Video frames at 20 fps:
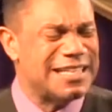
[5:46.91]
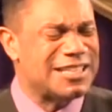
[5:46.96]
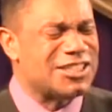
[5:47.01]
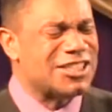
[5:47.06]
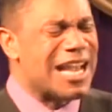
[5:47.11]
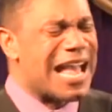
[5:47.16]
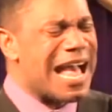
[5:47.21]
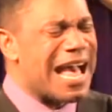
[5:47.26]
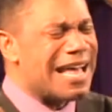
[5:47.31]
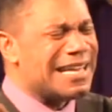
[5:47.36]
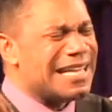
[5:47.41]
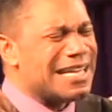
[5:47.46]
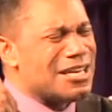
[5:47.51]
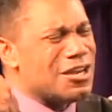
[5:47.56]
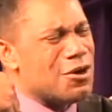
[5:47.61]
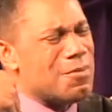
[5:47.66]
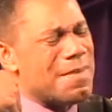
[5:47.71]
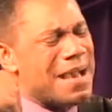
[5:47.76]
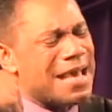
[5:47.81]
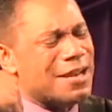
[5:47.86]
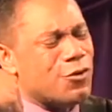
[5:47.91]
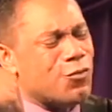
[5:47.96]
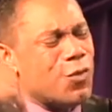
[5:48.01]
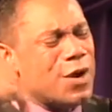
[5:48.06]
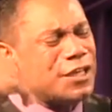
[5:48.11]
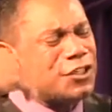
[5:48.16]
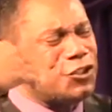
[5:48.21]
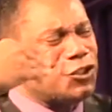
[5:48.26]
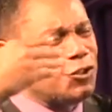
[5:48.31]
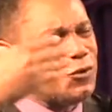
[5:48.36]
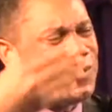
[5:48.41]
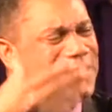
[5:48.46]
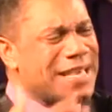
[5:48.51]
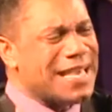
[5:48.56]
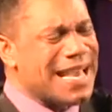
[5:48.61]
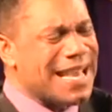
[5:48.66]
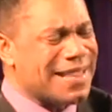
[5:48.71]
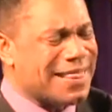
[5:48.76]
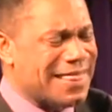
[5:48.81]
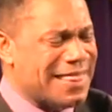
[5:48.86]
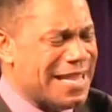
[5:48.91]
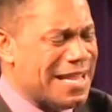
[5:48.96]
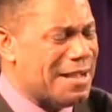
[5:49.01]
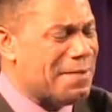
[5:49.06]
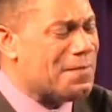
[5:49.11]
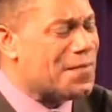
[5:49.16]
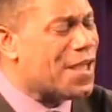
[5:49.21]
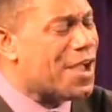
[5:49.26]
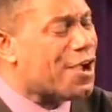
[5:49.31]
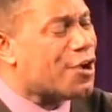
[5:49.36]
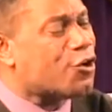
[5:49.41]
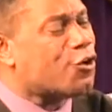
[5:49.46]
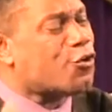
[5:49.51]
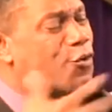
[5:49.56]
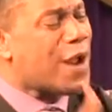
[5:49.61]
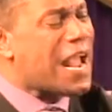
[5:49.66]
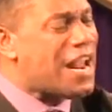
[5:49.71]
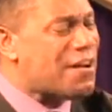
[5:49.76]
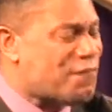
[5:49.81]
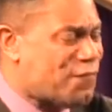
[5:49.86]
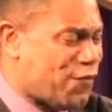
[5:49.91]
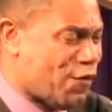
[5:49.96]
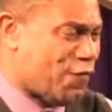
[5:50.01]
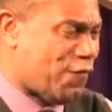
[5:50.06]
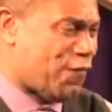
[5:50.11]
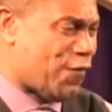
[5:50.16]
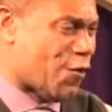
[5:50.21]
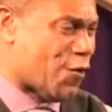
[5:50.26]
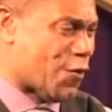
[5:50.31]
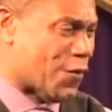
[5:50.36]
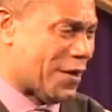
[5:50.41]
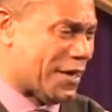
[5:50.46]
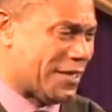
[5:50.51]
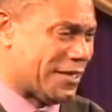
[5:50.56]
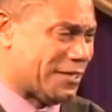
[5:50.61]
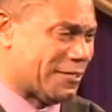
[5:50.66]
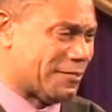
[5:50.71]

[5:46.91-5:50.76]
the child that no matter what you get them, they're grateful for it.